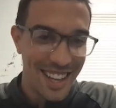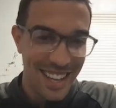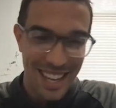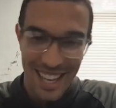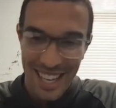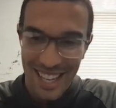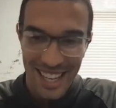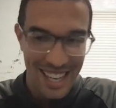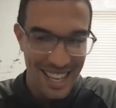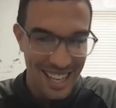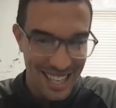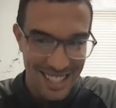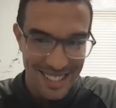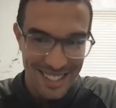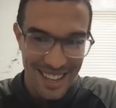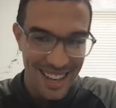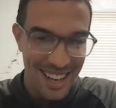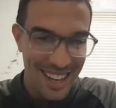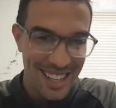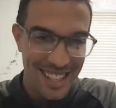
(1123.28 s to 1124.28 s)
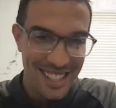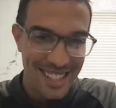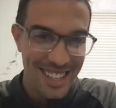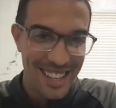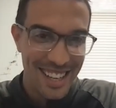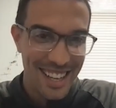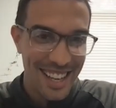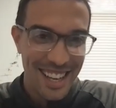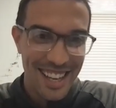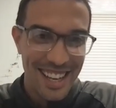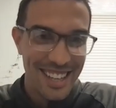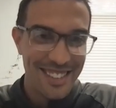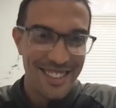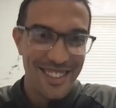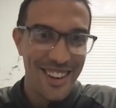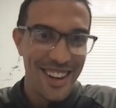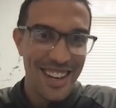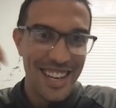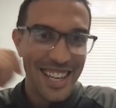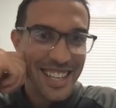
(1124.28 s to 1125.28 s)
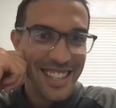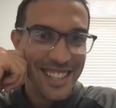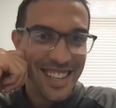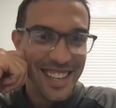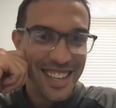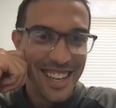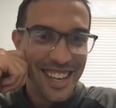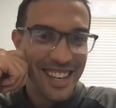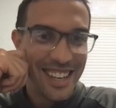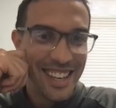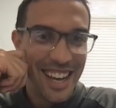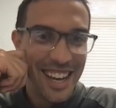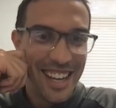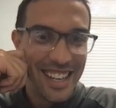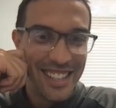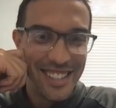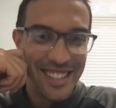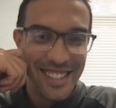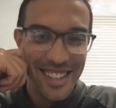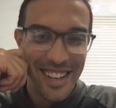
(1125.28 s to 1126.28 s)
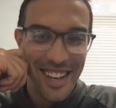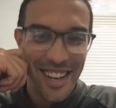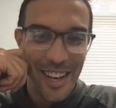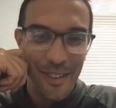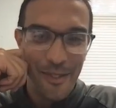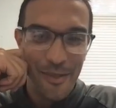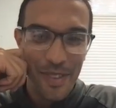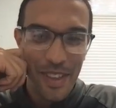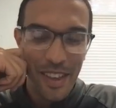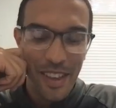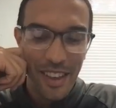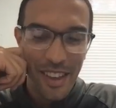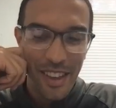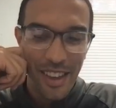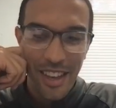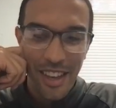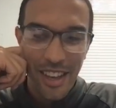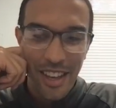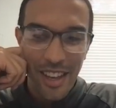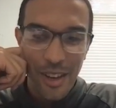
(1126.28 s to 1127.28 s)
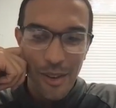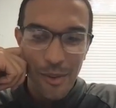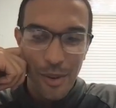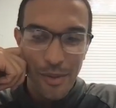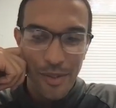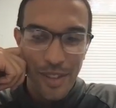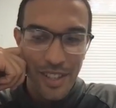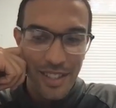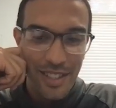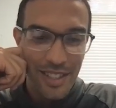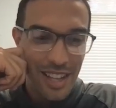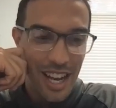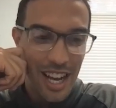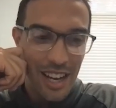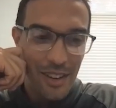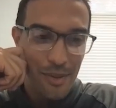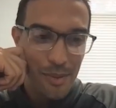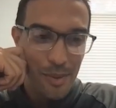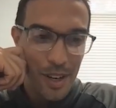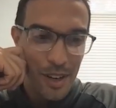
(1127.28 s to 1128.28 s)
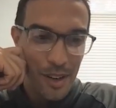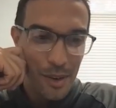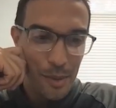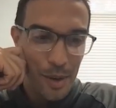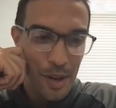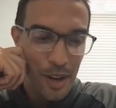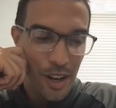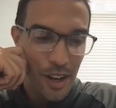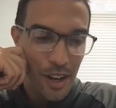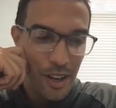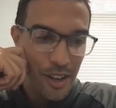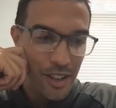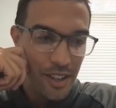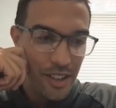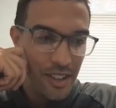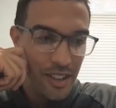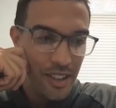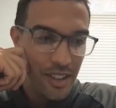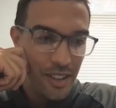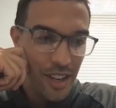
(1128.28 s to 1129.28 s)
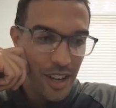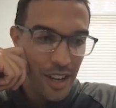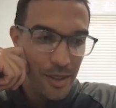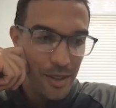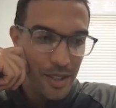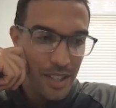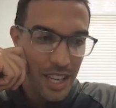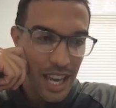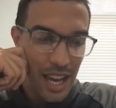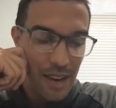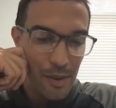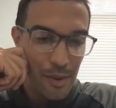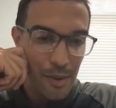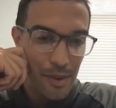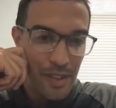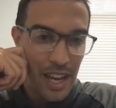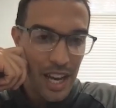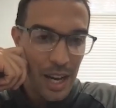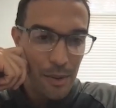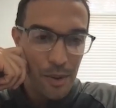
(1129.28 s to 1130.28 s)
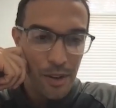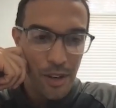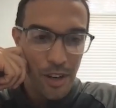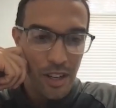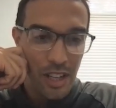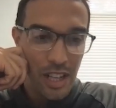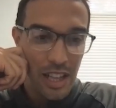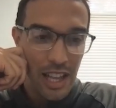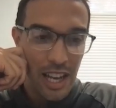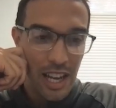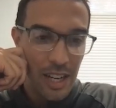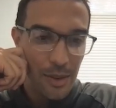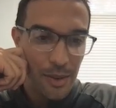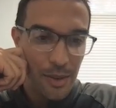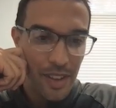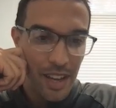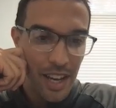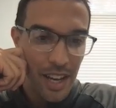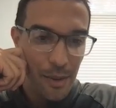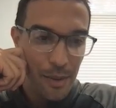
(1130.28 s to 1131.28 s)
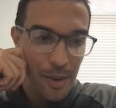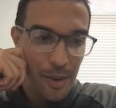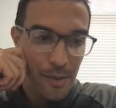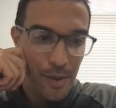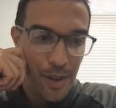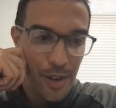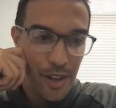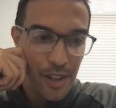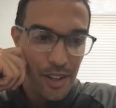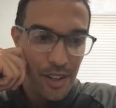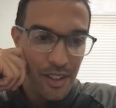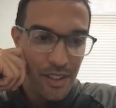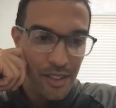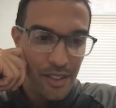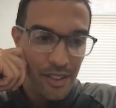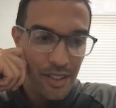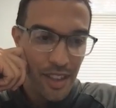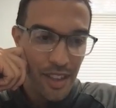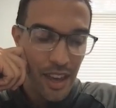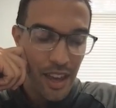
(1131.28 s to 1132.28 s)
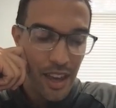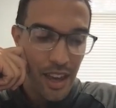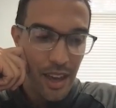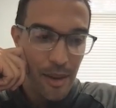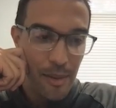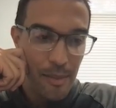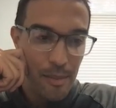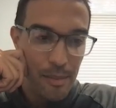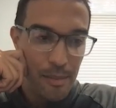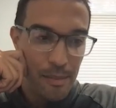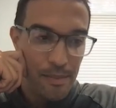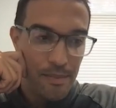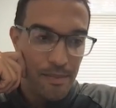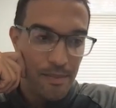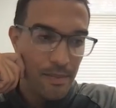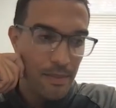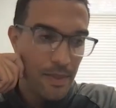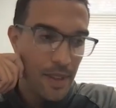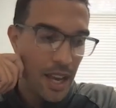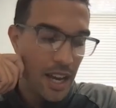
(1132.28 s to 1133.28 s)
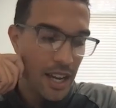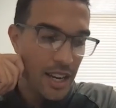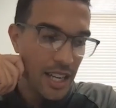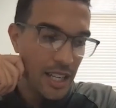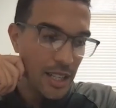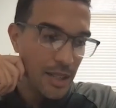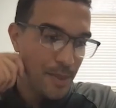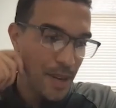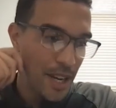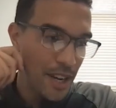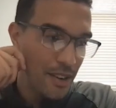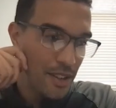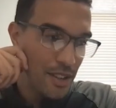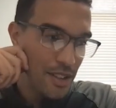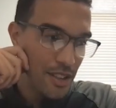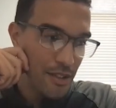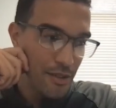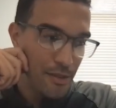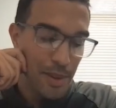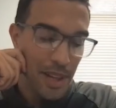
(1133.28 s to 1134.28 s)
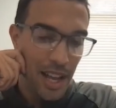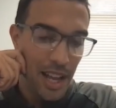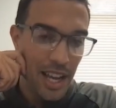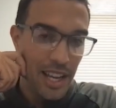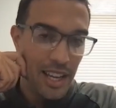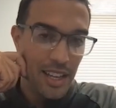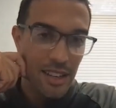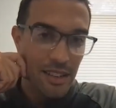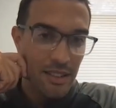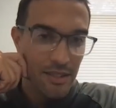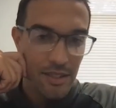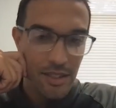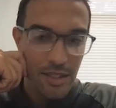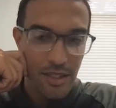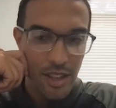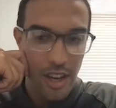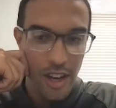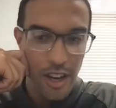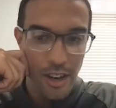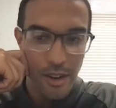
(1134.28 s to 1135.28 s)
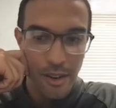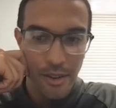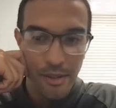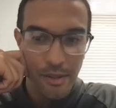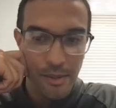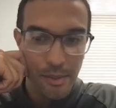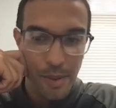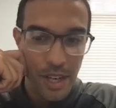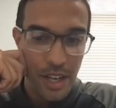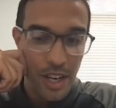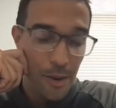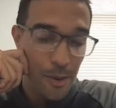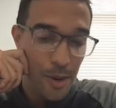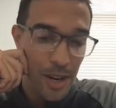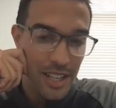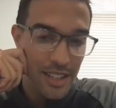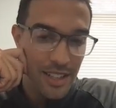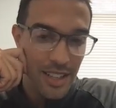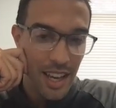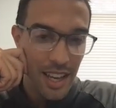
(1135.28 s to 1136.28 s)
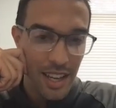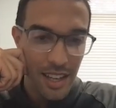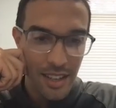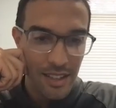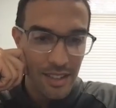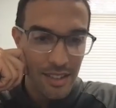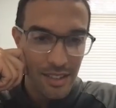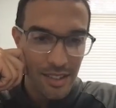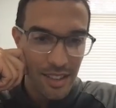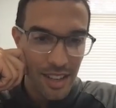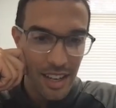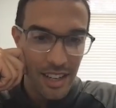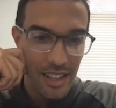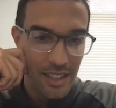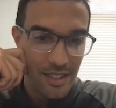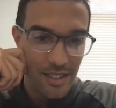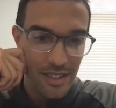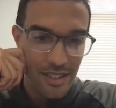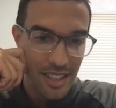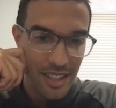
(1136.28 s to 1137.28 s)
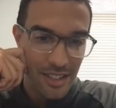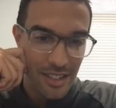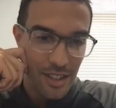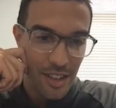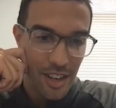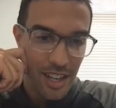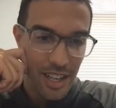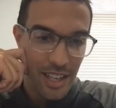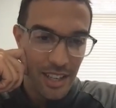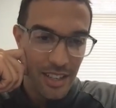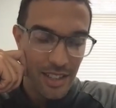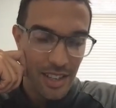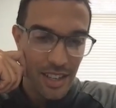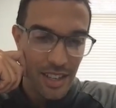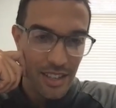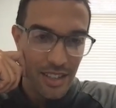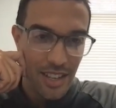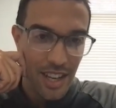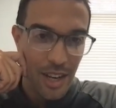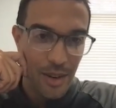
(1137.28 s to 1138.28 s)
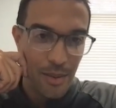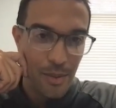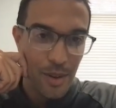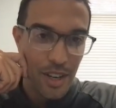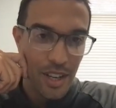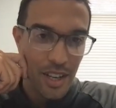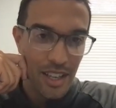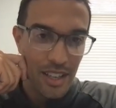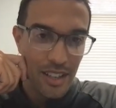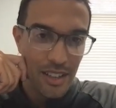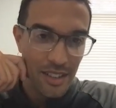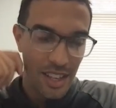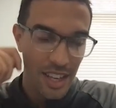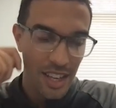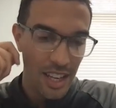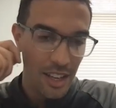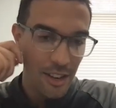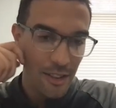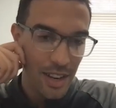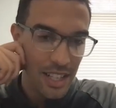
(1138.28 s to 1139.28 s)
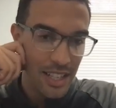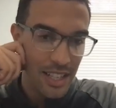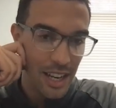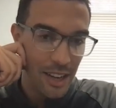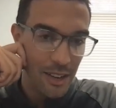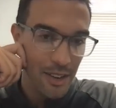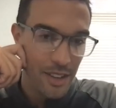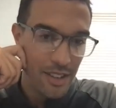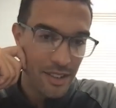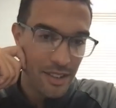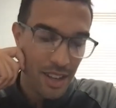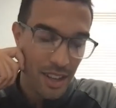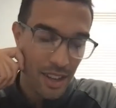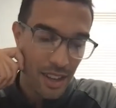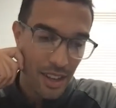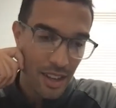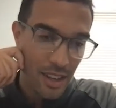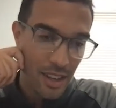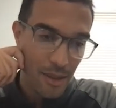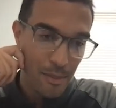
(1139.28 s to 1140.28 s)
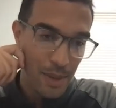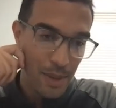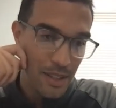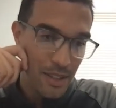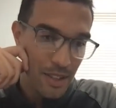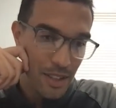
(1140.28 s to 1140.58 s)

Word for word: it is hard. It's not easy, and um, with the staff, we're we're all all together with that. We're all aligned with that. We've all um, had experience of playing so we know what it takes and it's it's not easy it's hard work and getting your head down and being